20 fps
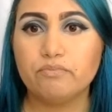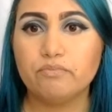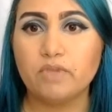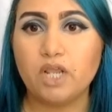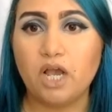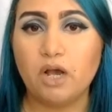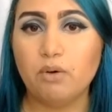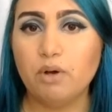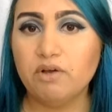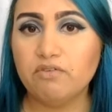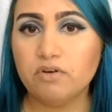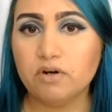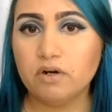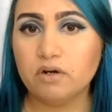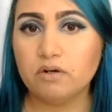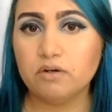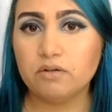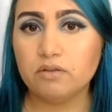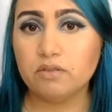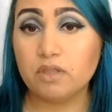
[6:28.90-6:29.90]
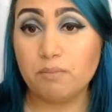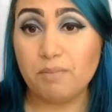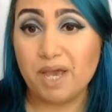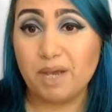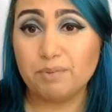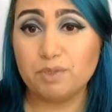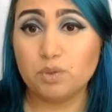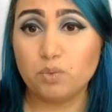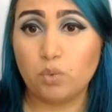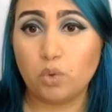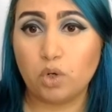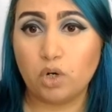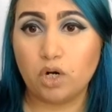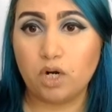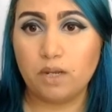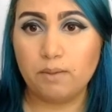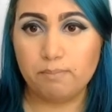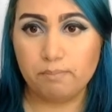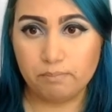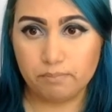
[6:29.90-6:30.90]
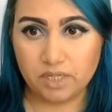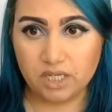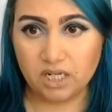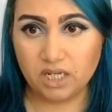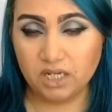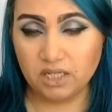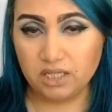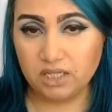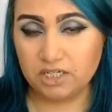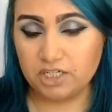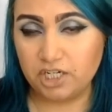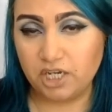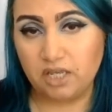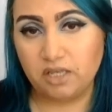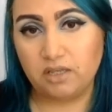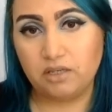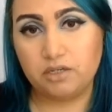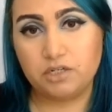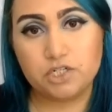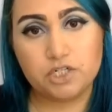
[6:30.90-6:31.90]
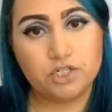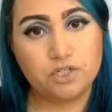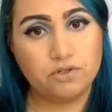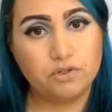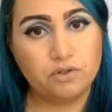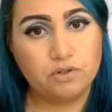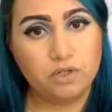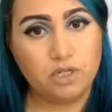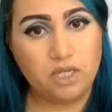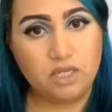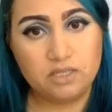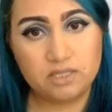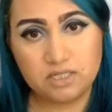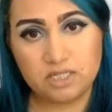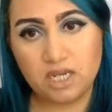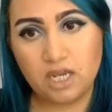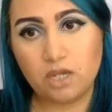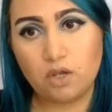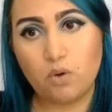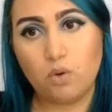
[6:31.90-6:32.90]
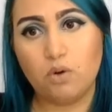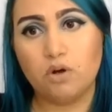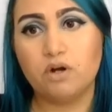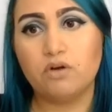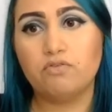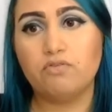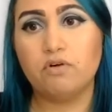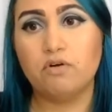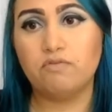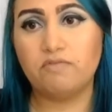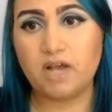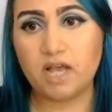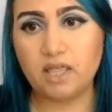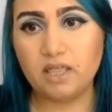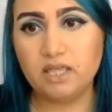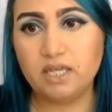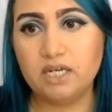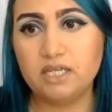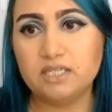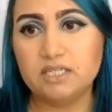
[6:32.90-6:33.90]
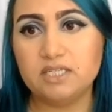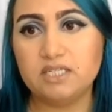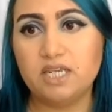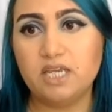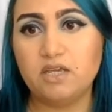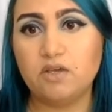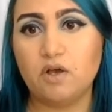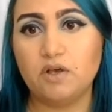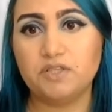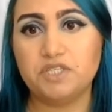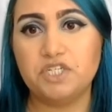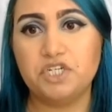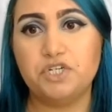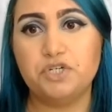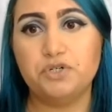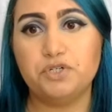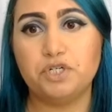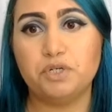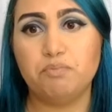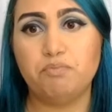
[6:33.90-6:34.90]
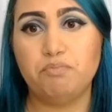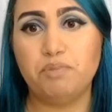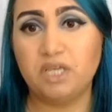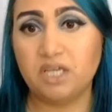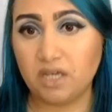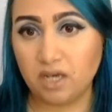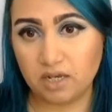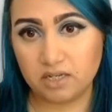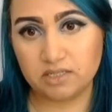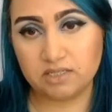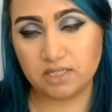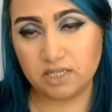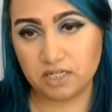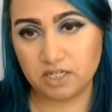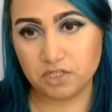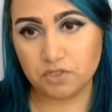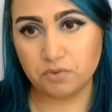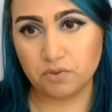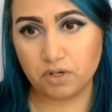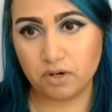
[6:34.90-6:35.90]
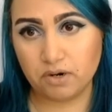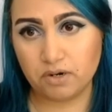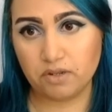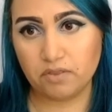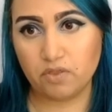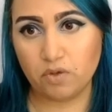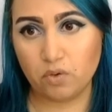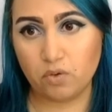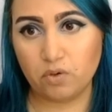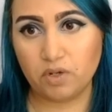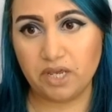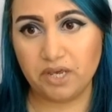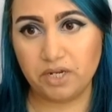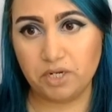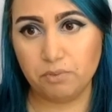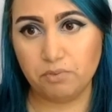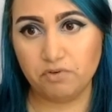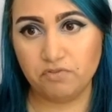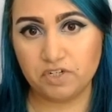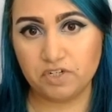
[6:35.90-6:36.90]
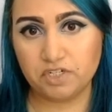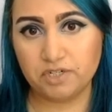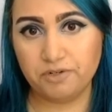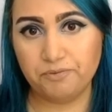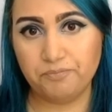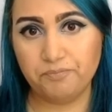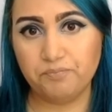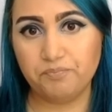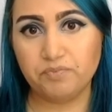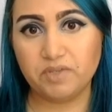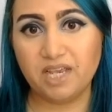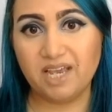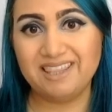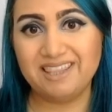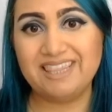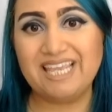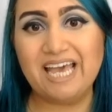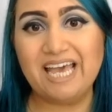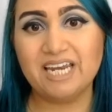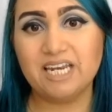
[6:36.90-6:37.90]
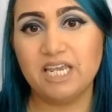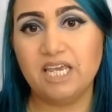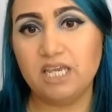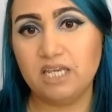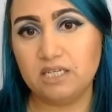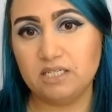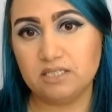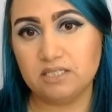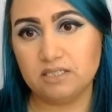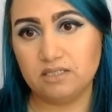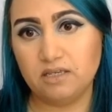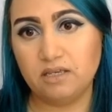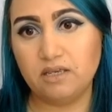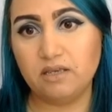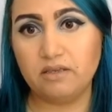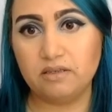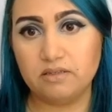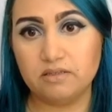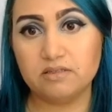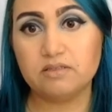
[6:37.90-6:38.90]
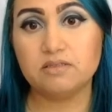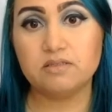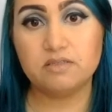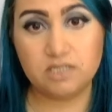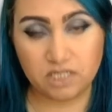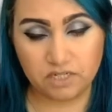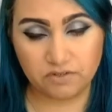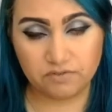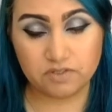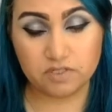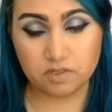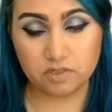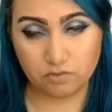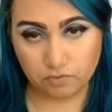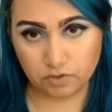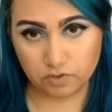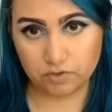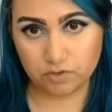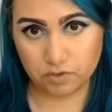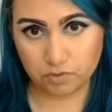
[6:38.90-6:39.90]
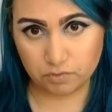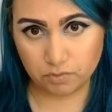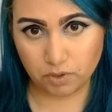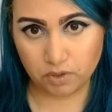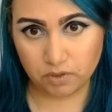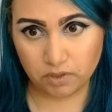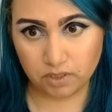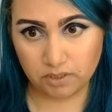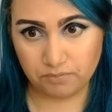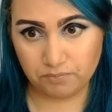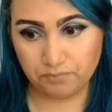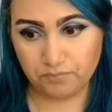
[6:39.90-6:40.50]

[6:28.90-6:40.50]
However, the maps were immediately challenged in state court for violating the state constitution because they disregarded the whole county provision. And that case is Stephenson versus Bartlett.